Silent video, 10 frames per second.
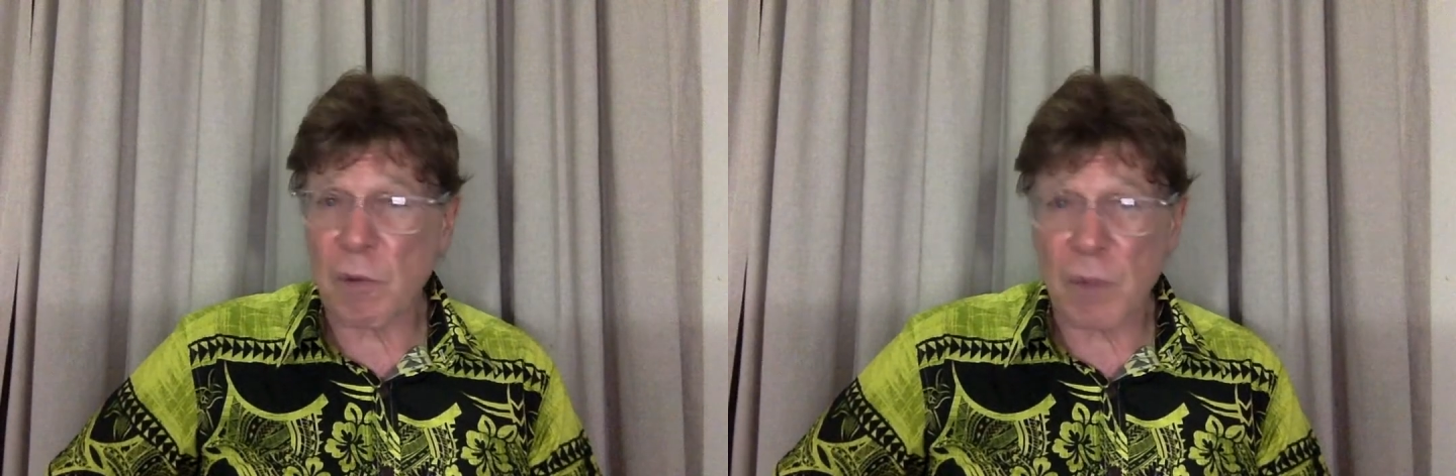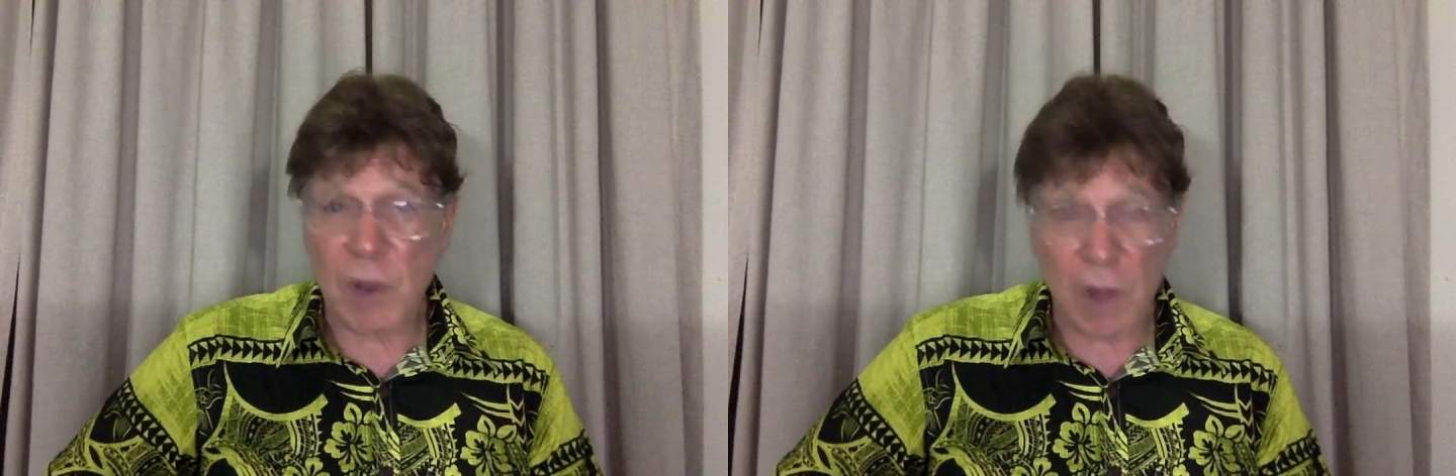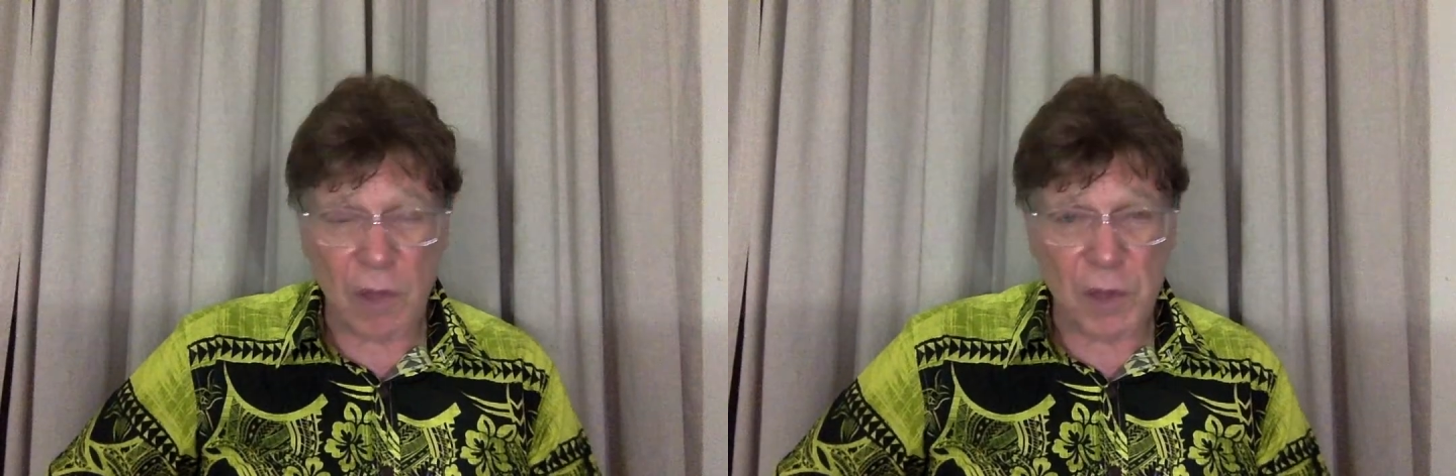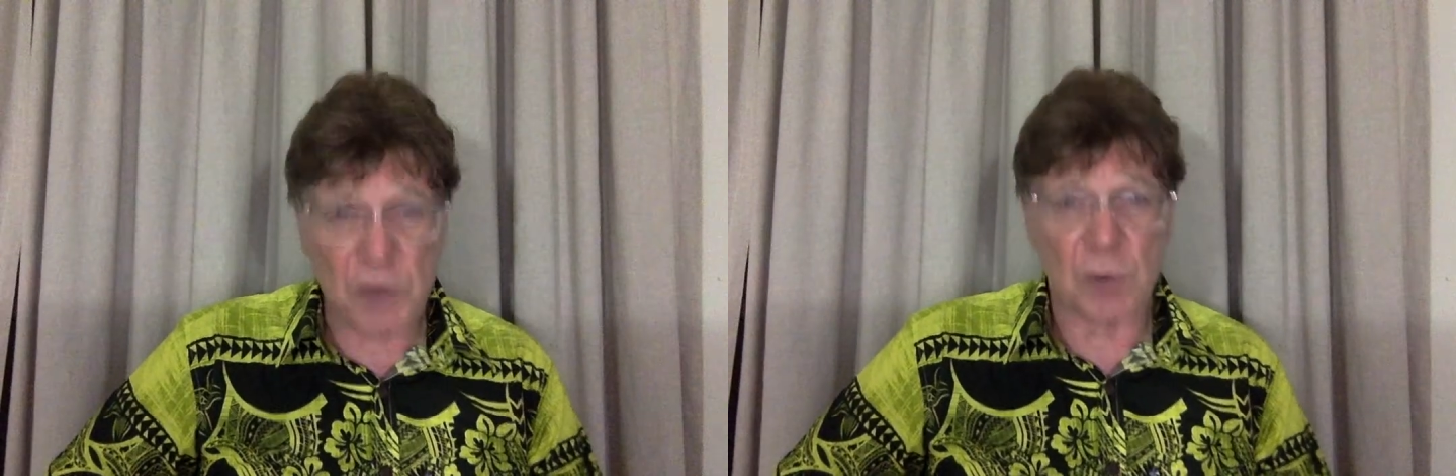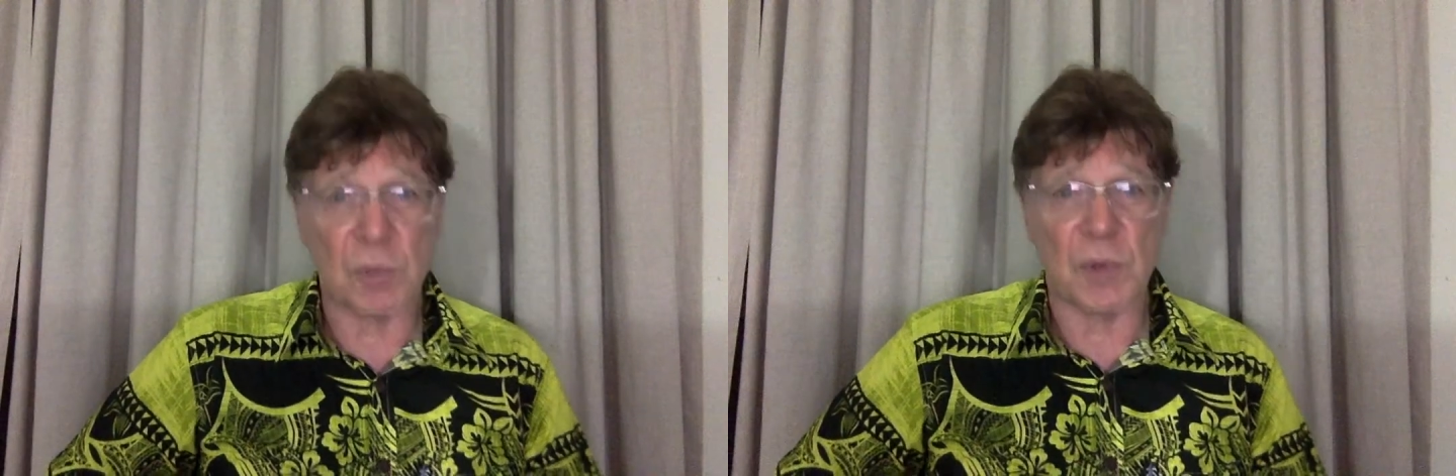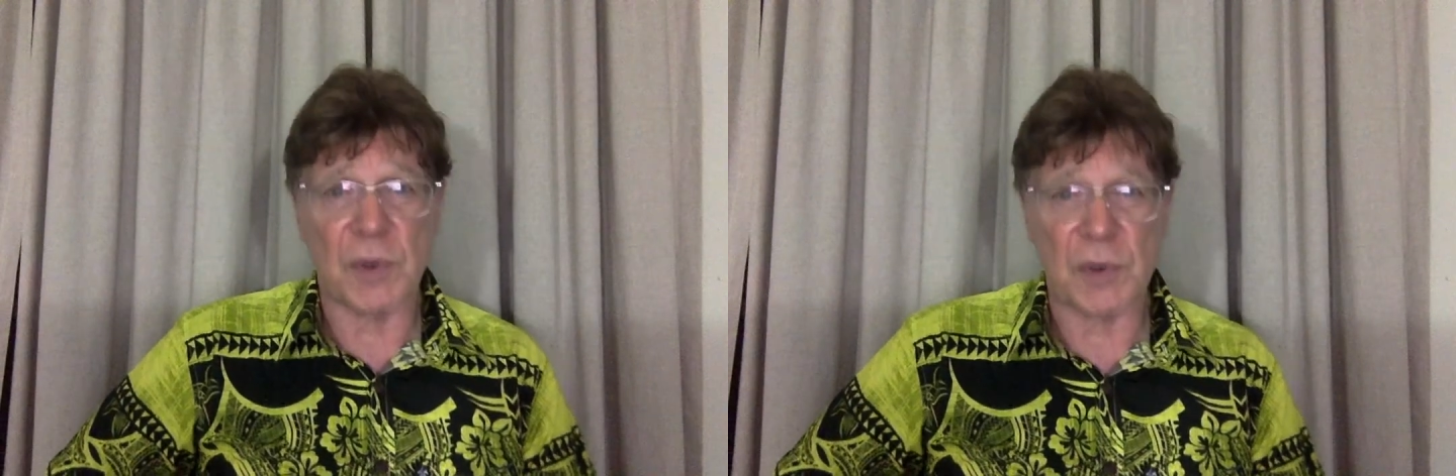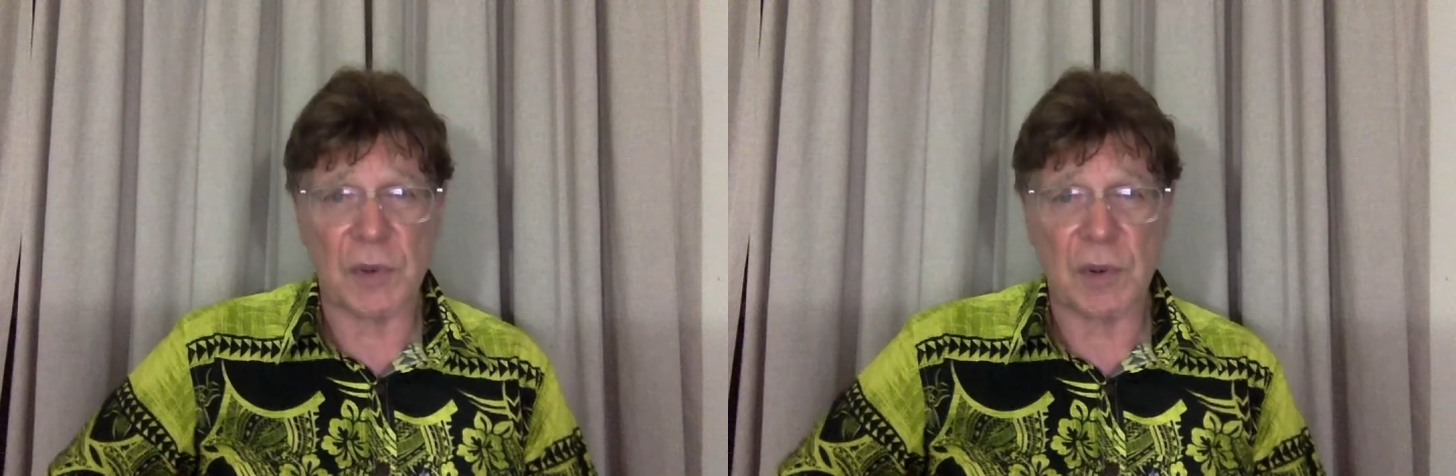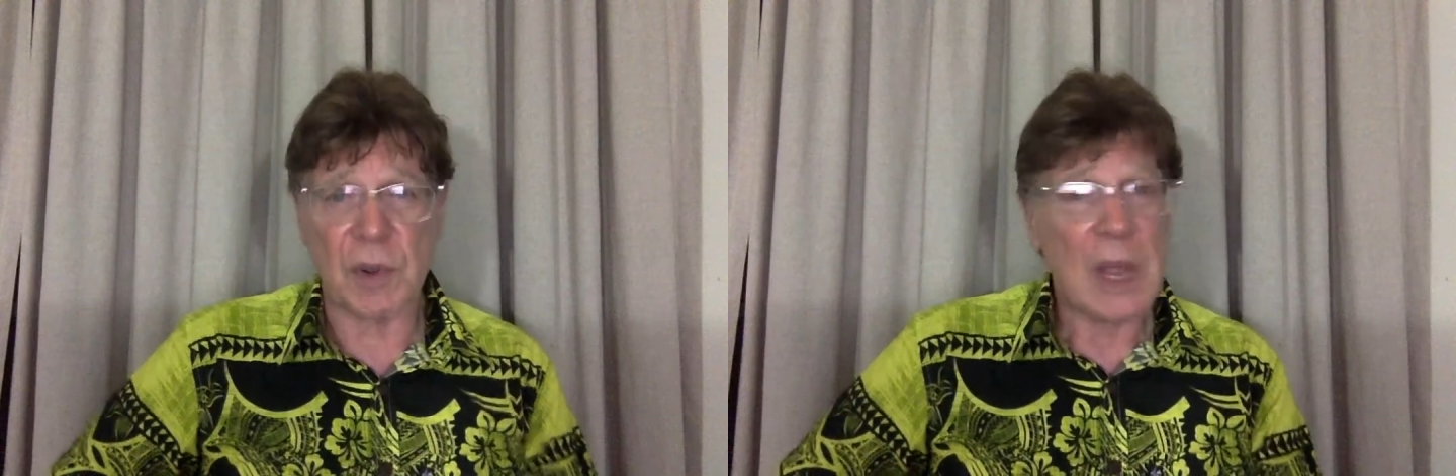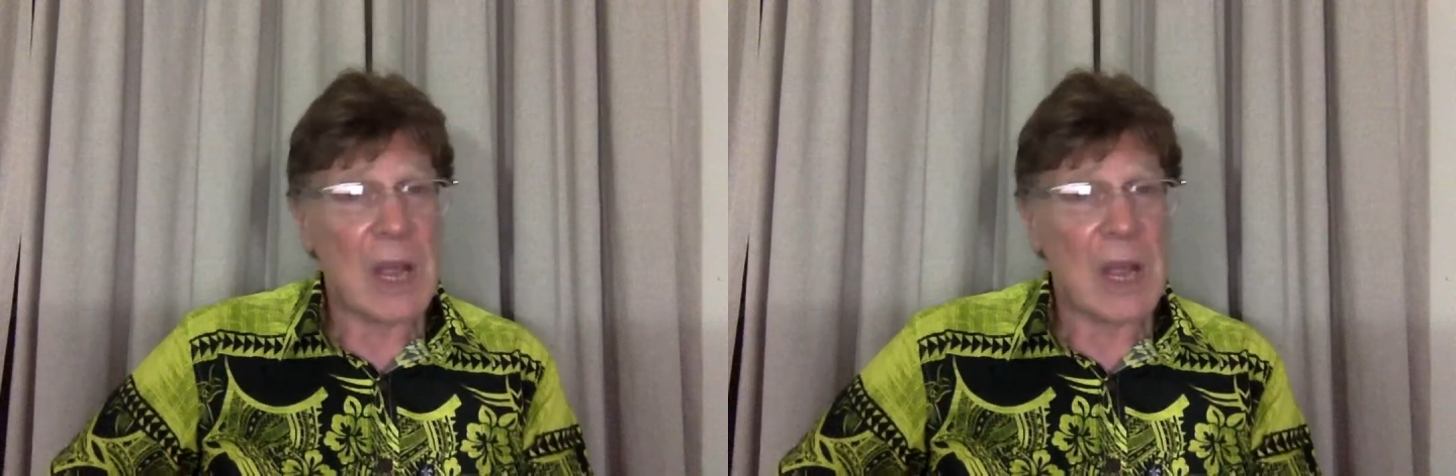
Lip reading: look beyond the superficial